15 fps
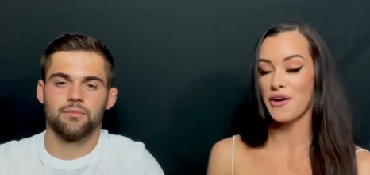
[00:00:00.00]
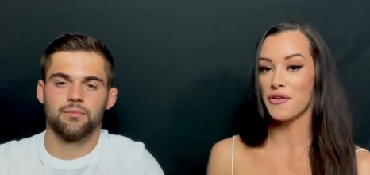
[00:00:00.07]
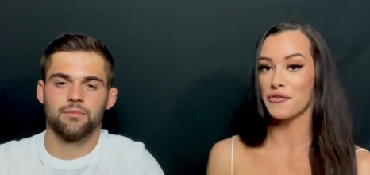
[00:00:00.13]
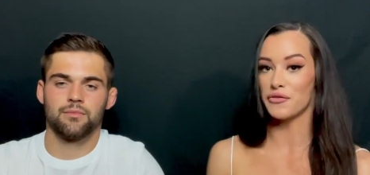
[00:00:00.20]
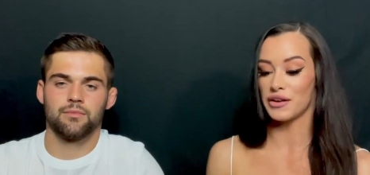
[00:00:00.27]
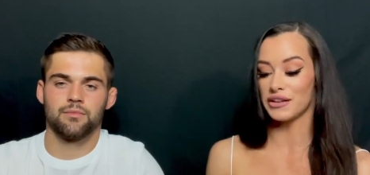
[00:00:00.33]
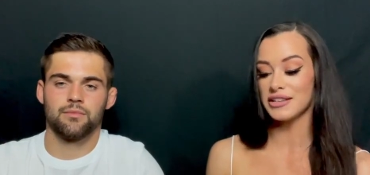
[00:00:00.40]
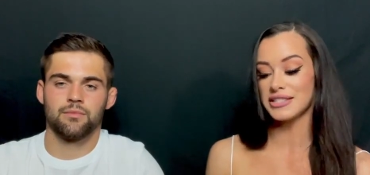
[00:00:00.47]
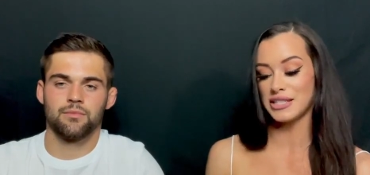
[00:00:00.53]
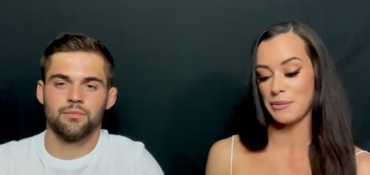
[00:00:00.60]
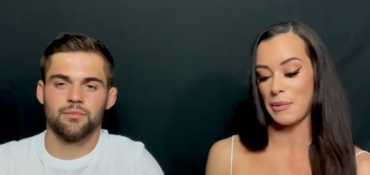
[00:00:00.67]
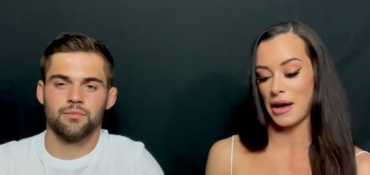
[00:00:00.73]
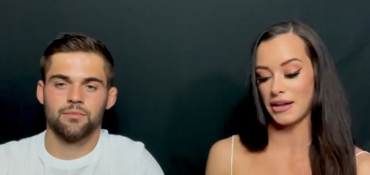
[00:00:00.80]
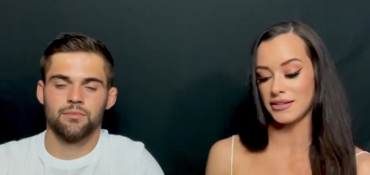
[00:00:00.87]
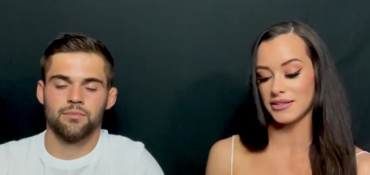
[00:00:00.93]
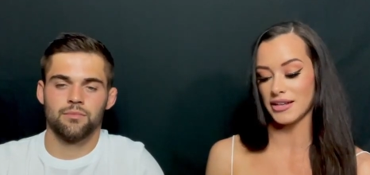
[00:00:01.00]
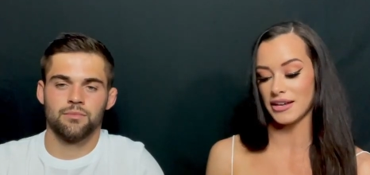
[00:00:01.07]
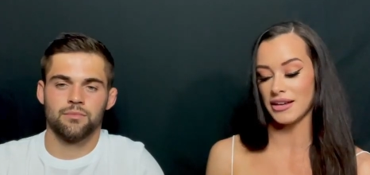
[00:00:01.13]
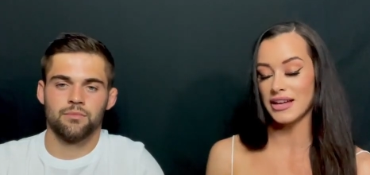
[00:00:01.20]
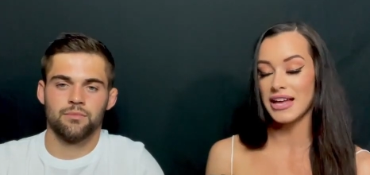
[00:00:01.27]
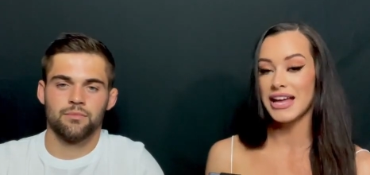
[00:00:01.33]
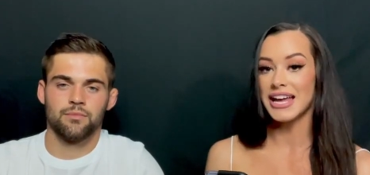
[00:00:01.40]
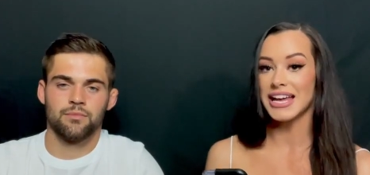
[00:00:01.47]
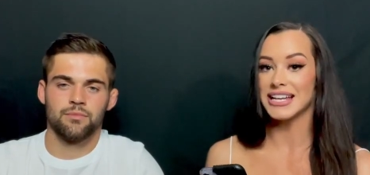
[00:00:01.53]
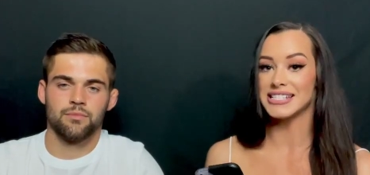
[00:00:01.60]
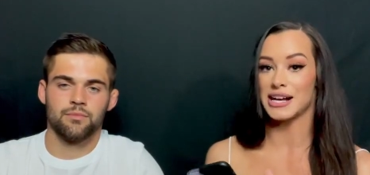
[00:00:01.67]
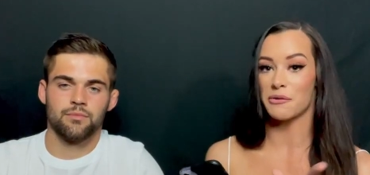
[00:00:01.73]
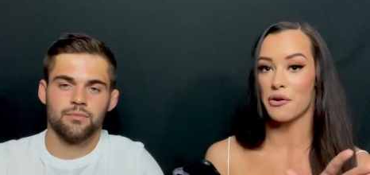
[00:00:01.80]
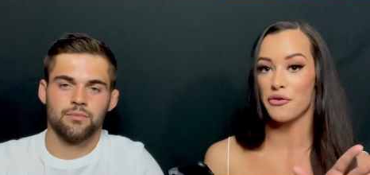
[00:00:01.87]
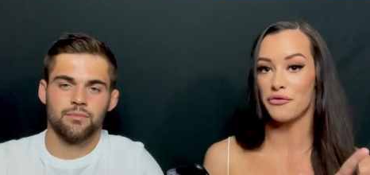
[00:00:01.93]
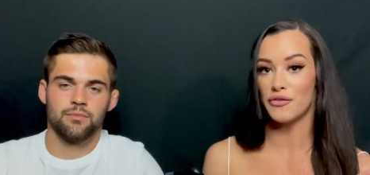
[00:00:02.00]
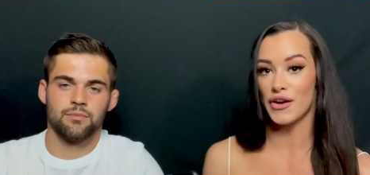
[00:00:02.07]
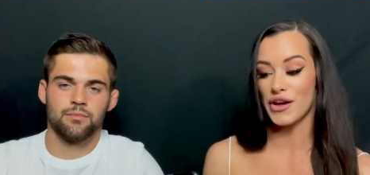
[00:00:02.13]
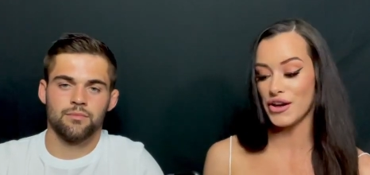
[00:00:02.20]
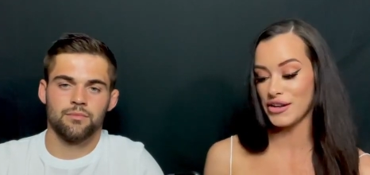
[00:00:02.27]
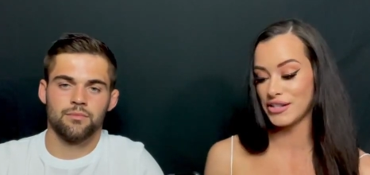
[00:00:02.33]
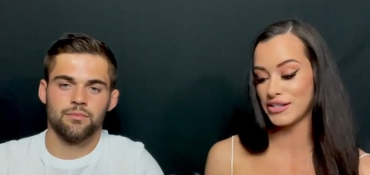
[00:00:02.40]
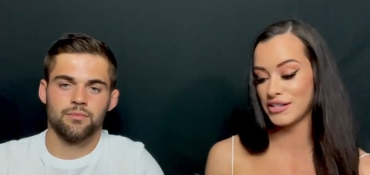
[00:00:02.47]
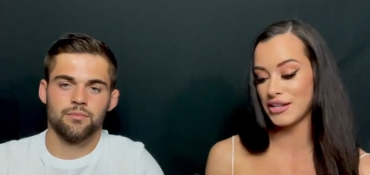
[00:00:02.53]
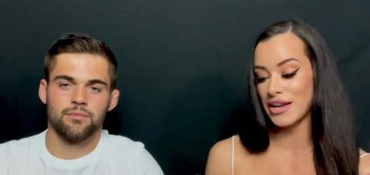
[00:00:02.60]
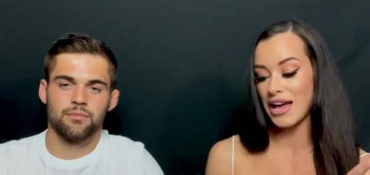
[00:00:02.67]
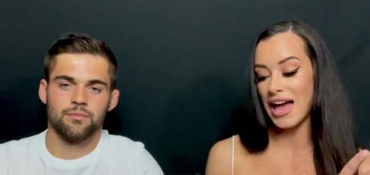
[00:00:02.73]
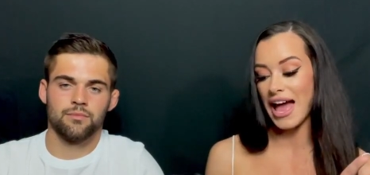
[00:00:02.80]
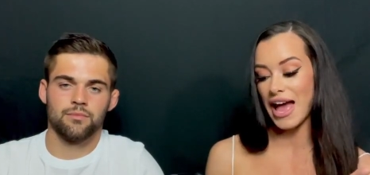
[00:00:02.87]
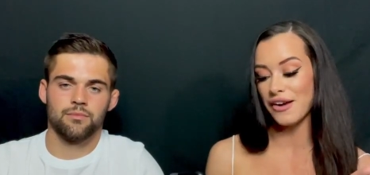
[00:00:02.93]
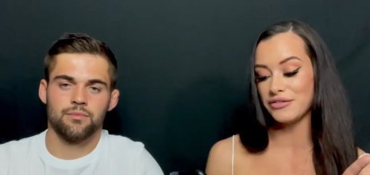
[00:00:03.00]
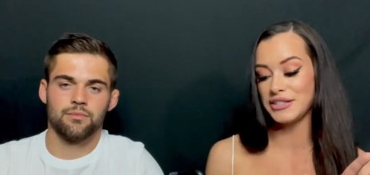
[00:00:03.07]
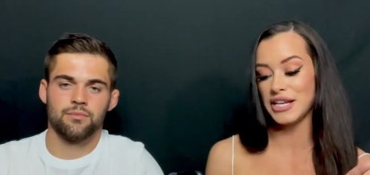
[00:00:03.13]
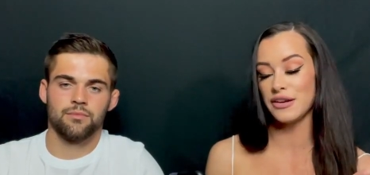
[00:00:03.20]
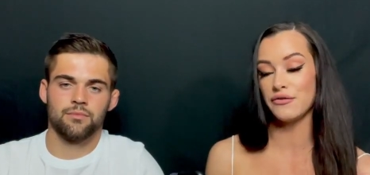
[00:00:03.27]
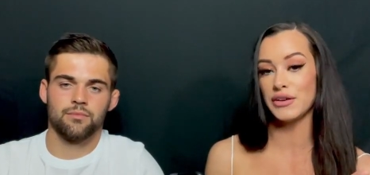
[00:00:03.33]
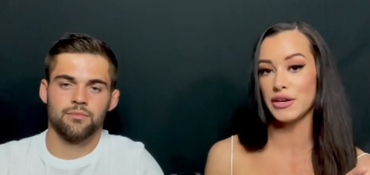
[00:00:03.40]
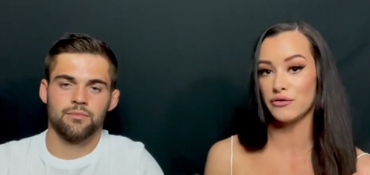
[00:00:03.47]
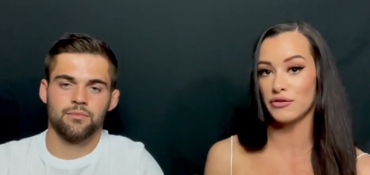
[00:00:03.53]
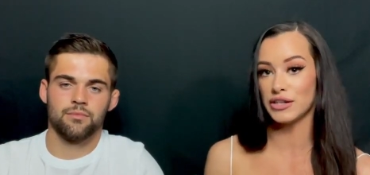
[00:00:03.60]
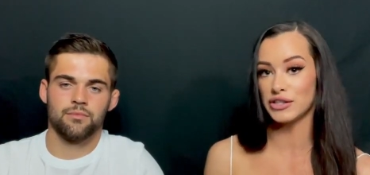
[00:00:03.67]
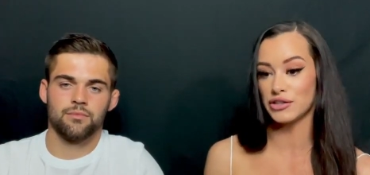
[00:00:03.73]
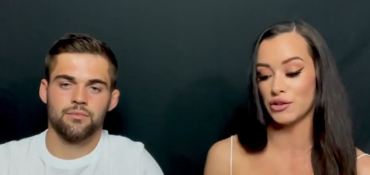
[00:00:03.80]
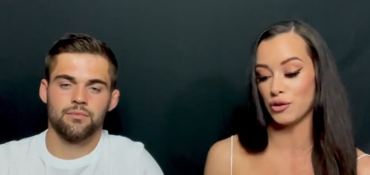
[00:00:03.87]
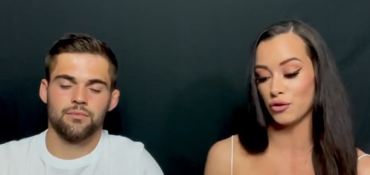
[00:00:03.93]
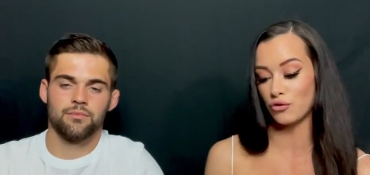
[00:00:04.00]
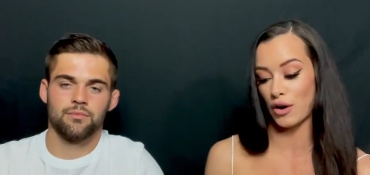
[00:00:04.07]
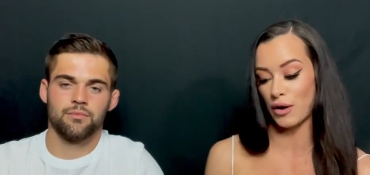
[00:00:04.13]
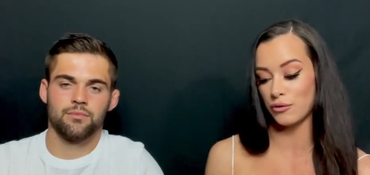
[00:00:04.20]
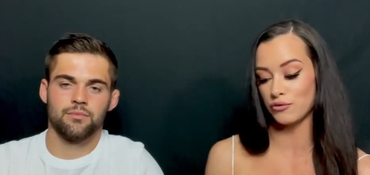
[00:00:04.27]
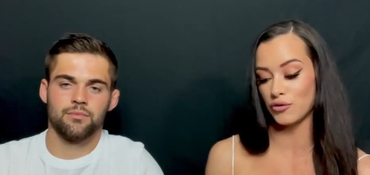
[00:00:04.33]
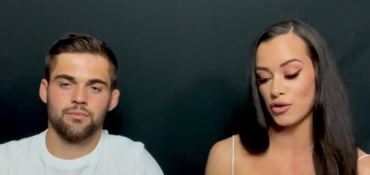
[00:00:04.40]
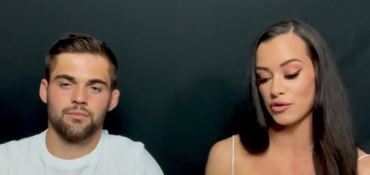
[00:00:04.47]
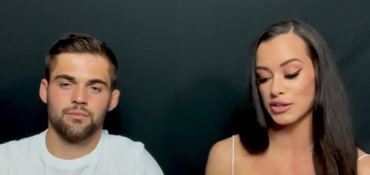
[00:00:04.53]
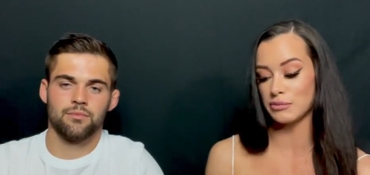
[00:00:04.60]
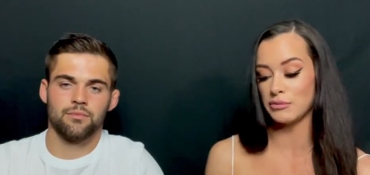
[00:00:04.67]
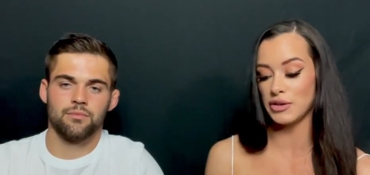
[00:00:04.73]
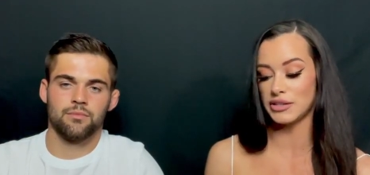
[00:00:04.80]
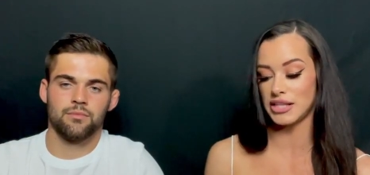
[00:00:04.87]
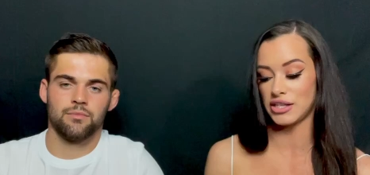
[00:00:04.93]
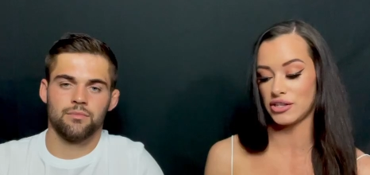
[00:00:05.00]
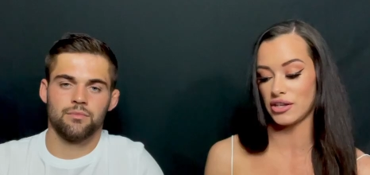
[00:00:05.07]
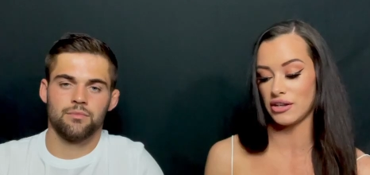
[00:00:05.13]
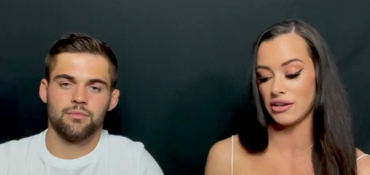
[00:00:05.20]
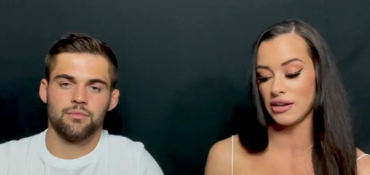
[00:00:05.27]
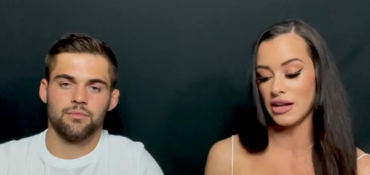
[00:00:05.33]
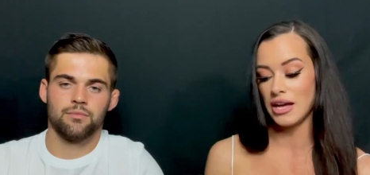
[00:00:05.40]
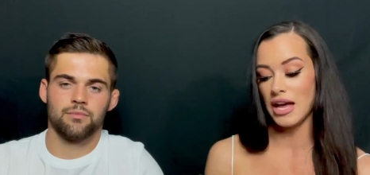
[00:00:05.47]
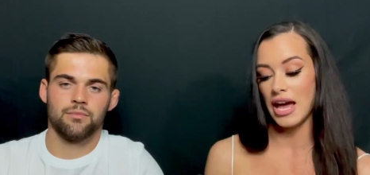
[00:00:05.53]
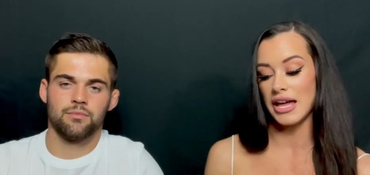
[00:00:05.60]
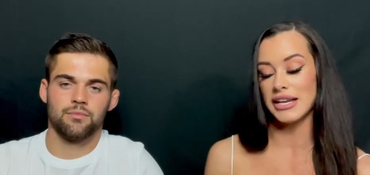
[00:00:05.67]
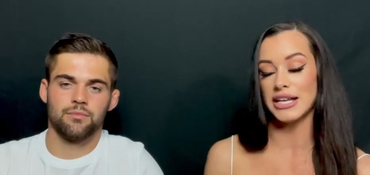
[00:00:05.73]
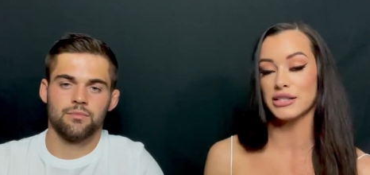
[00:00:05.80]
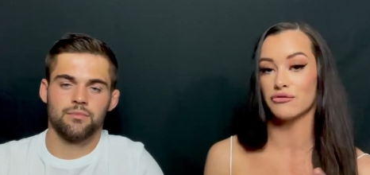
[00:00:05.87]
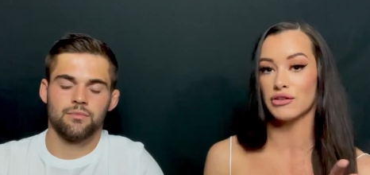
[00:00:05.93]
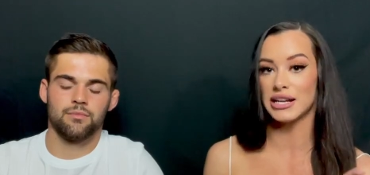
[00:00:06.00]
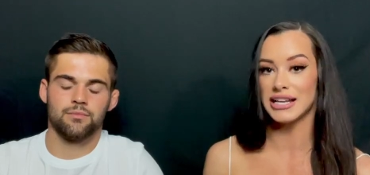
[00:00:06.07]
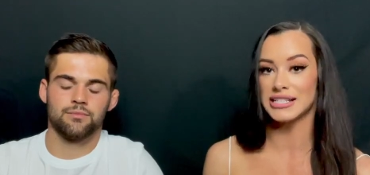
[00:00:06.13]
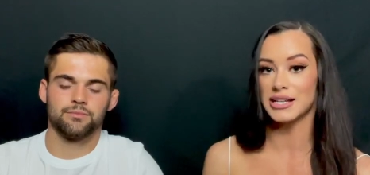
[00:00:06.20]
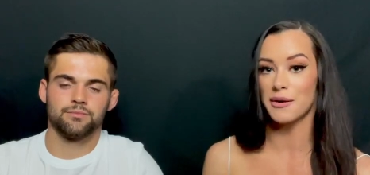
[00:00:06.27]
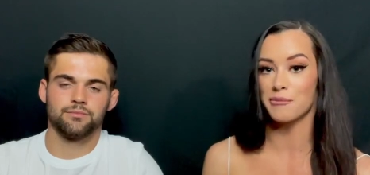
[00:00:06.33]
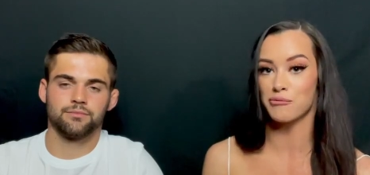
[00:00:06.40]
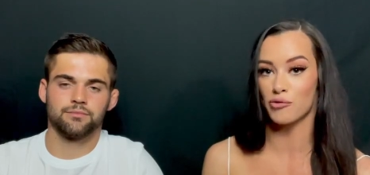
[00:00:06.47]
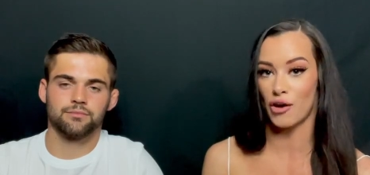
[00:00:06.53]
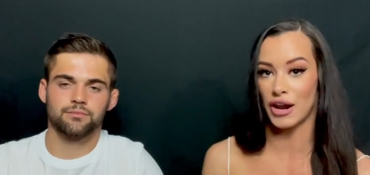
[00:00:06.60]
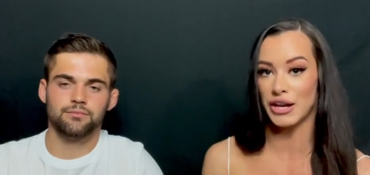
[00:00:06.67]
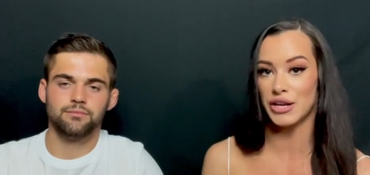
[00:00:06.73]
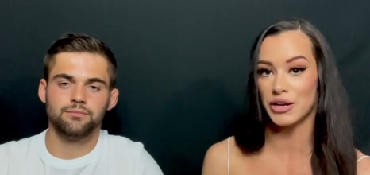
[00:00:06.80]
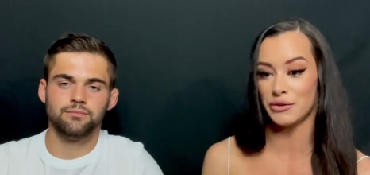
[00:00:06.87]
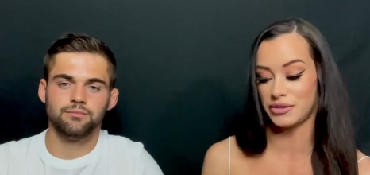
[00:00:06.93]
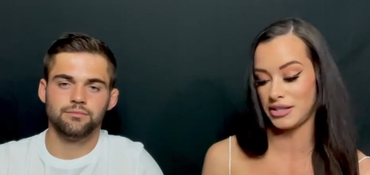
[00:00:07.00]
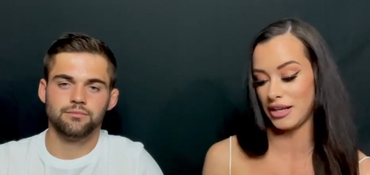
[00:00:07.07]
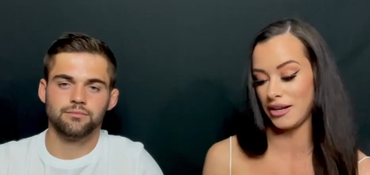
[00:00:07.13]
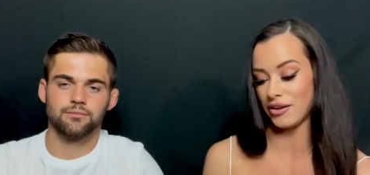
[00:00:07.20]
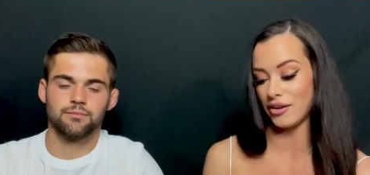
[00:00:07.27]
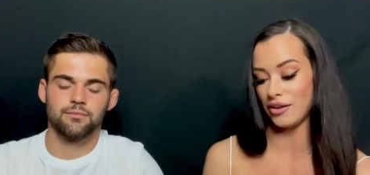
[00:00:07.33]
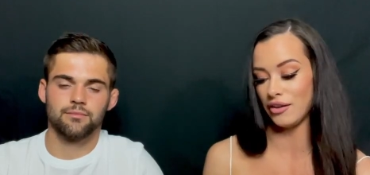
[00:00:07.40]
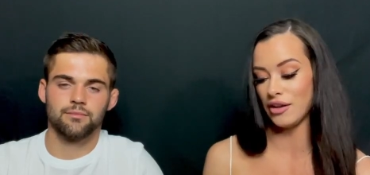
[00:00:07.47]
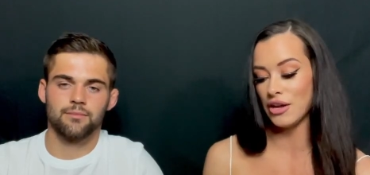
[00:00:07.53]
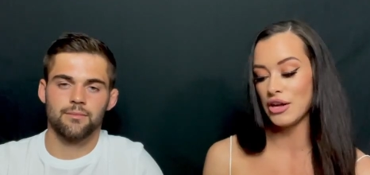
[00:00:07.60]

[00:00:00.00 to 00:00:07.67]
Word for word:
Speaker 1: Phil's Depanda is our first FTV original Ground Roots musician and he has released a brand new single,